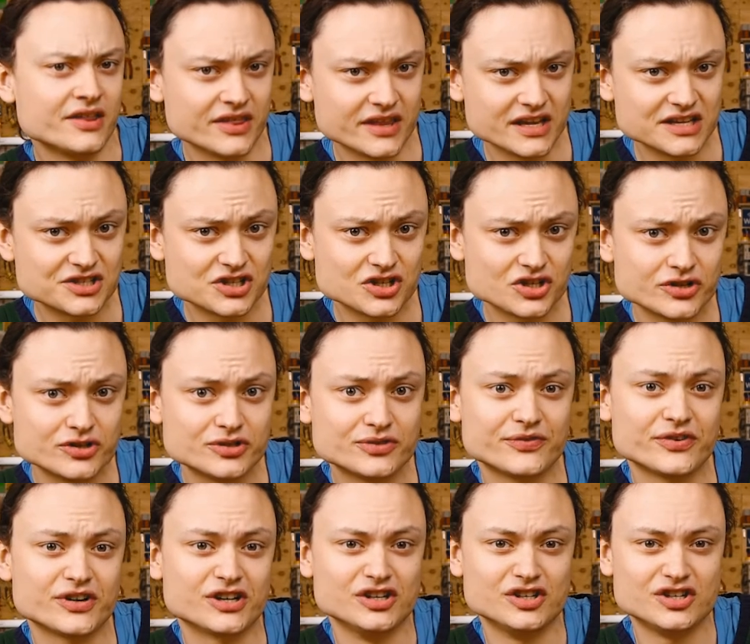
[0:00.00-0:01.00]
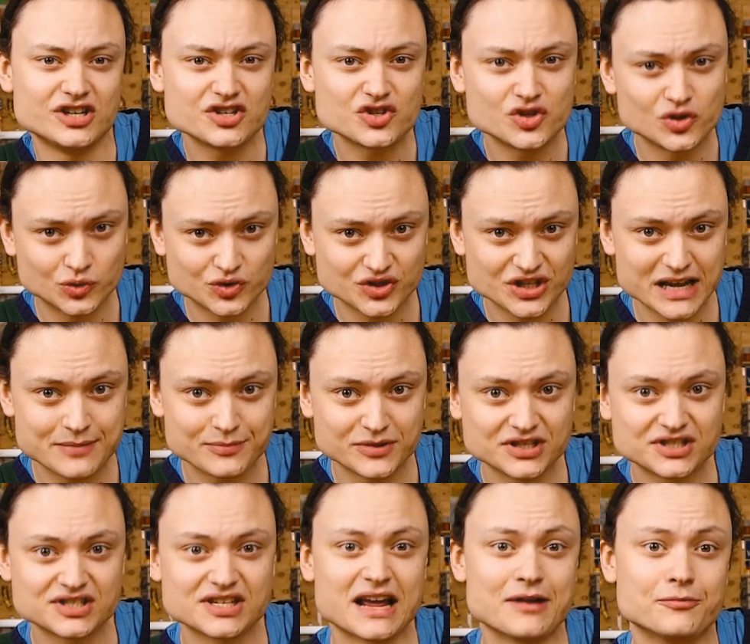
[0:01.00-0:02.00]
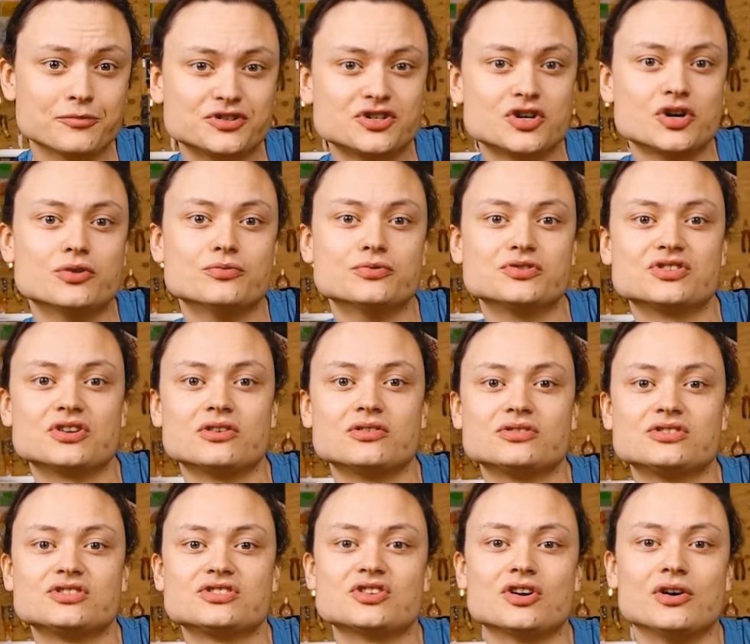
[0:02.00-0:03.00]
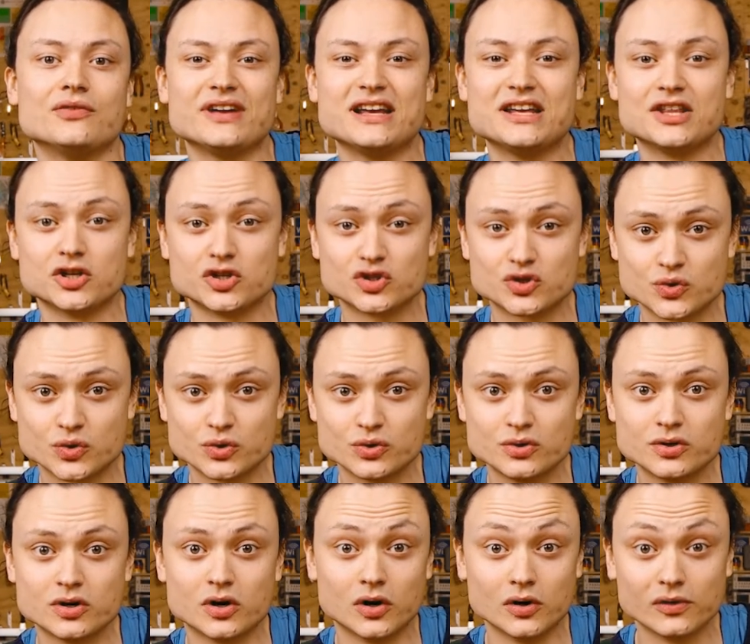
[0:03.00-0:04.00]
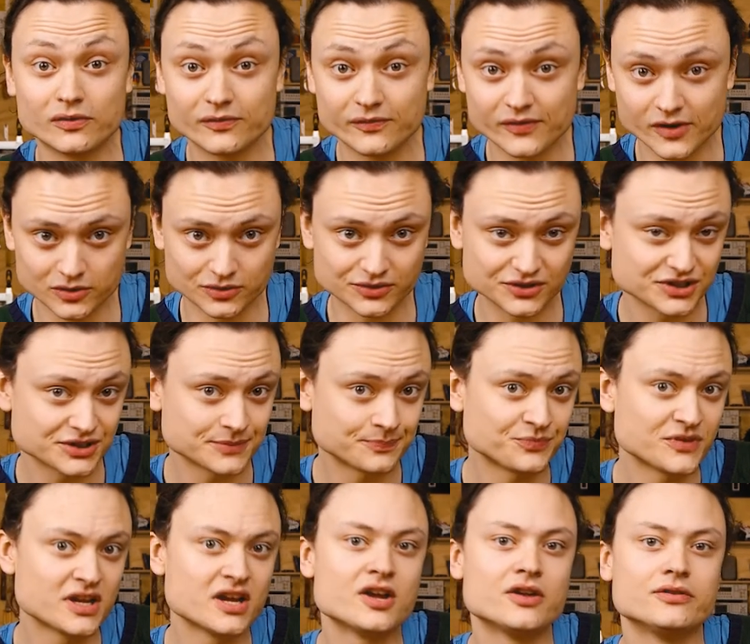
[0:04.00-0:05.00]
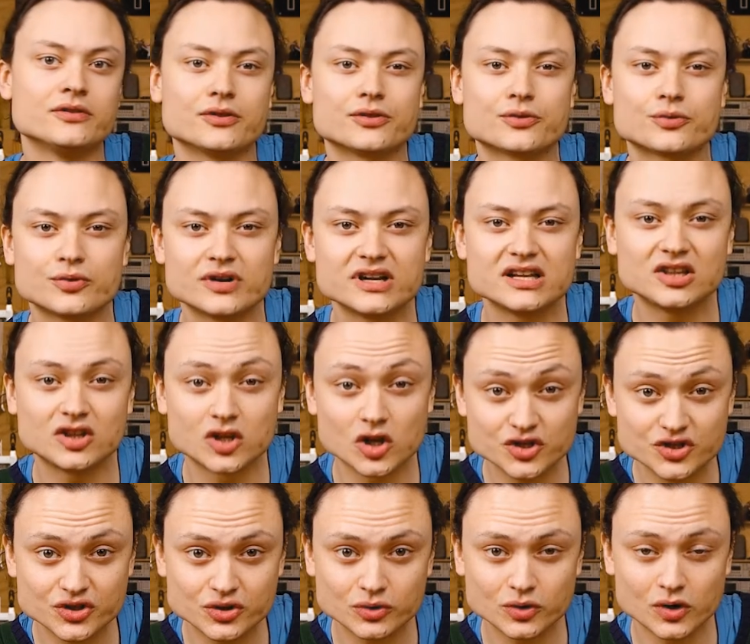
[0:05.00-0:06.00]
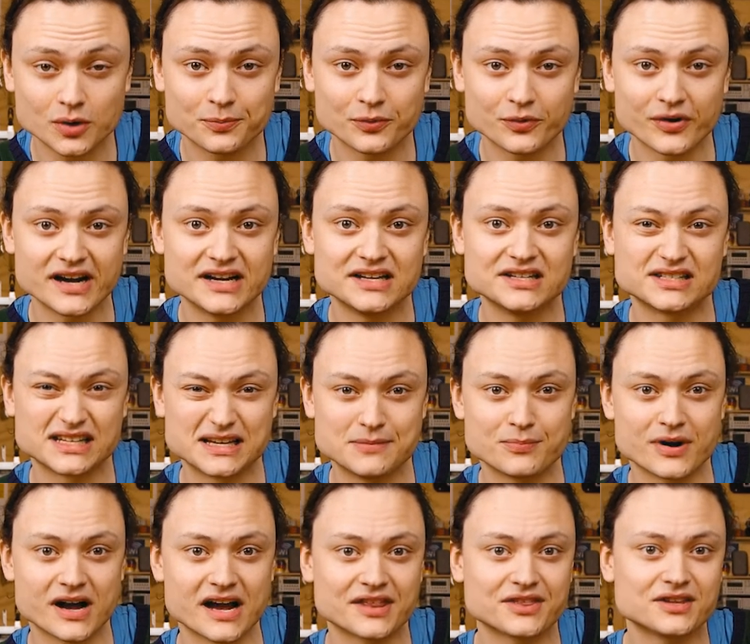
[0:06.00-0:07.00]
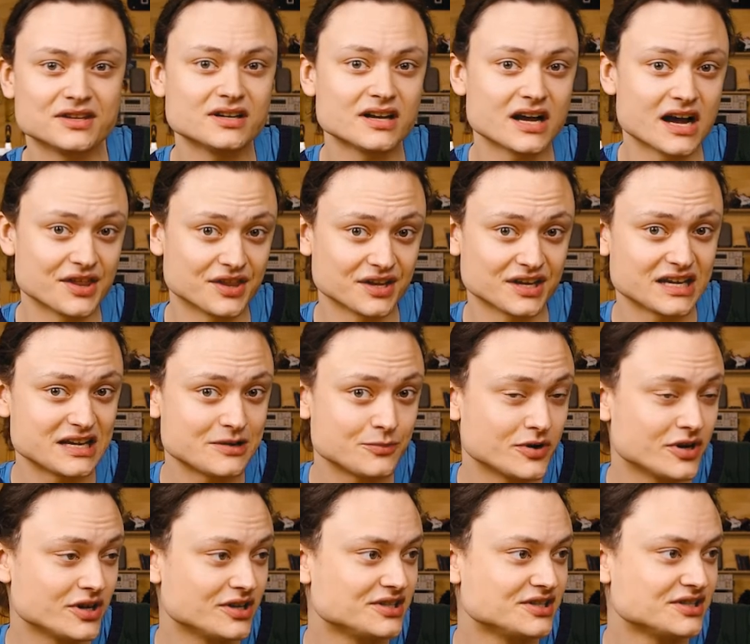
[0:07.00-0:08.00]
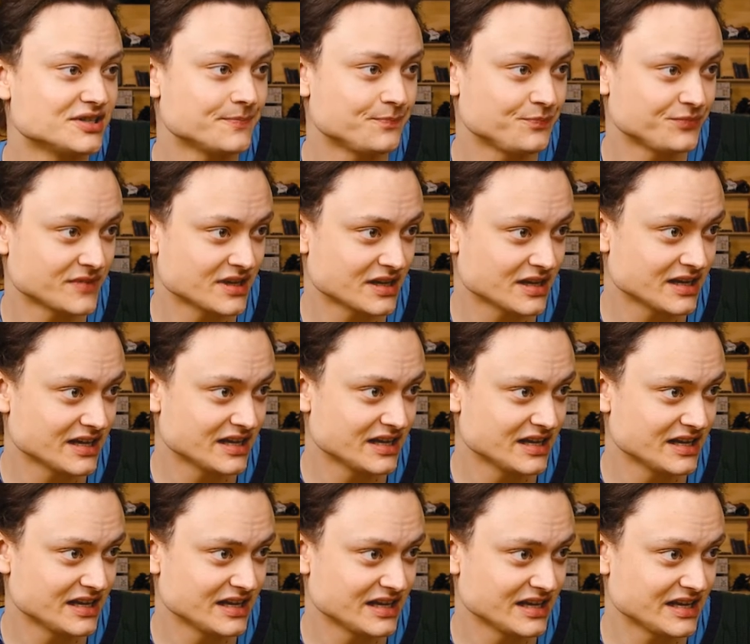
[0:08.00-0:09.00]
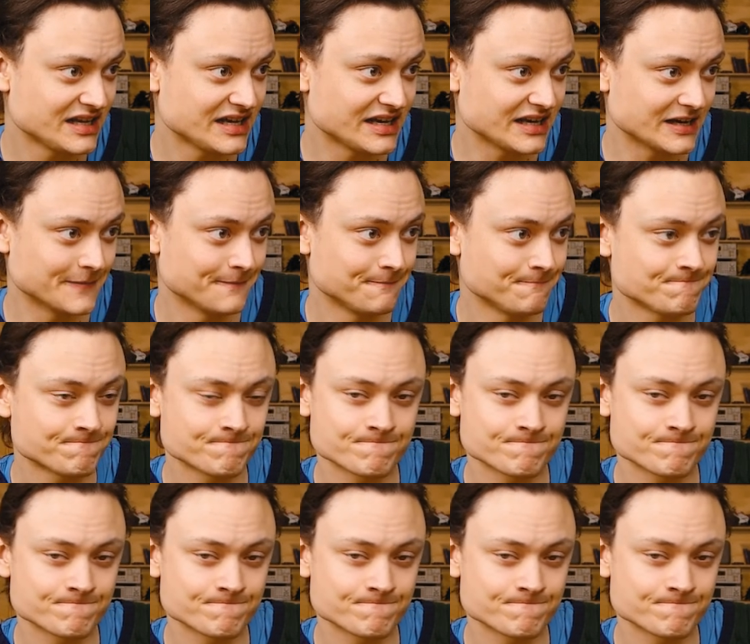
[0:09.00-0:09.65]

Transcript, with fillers: These are used for conditional statements and return results of either true or false. The three logical operators in Python are the keywords here,